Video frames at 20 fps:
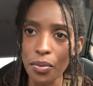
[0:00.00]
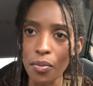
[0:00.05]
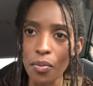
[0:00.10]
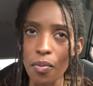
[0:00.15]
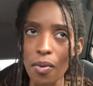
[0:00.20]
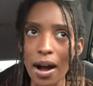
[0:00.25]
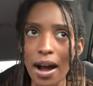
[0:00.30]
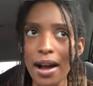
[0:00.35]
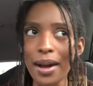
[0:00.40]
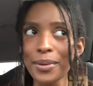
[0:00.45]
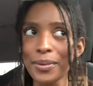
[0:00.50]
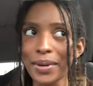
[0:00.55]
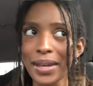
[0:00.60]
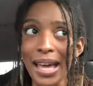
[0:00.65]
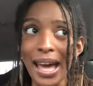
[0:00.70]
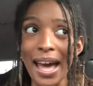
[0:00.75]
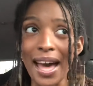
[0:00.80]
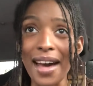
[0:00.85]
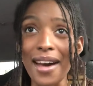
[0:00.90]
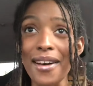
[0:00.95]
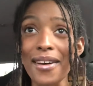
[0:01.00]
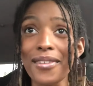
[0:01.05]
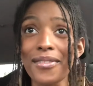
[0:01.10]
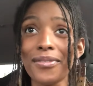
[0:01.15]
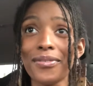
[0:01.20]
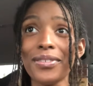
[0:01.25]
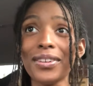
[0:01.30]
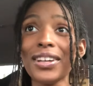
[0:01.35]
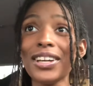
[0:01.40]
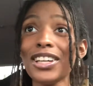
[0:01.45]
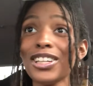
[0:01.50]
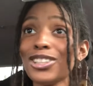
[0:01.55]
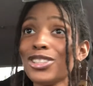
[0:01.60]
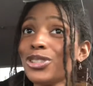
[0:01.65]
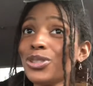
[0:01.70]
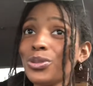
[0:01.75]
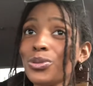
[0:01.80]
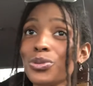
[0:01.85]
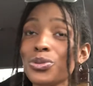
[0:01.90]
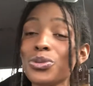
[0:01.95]
why we have
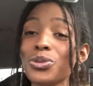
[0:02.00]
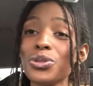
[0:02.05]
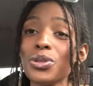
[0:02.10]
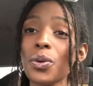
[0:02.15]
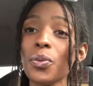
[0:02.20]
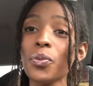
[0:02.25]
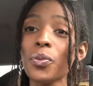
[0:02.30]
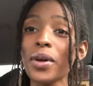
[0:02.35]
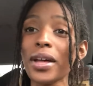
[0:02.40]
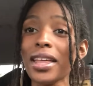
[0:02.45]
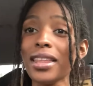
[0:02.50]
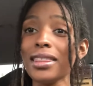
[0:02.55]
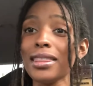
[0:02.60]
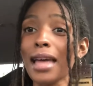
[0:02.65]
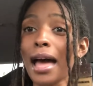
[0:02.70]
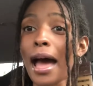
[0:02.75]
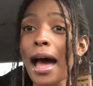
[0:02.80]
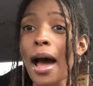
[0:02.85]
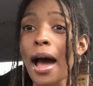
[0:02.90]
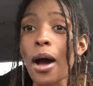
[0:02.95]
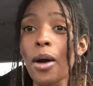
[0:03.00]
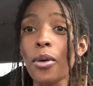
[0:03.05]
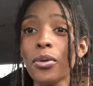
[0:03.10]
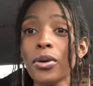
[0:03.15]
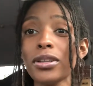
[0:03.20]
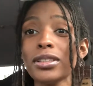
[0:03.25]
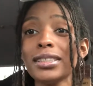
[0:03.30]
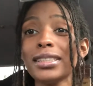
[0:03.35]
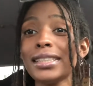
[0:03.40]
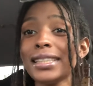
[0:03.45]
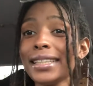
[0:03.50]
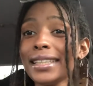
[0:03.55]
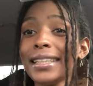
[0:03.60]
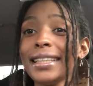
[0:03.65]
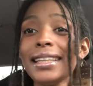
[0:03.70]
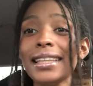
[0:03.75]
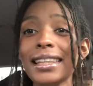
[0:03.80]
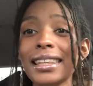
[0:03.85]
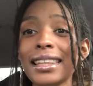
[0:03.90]
issues with our teeth.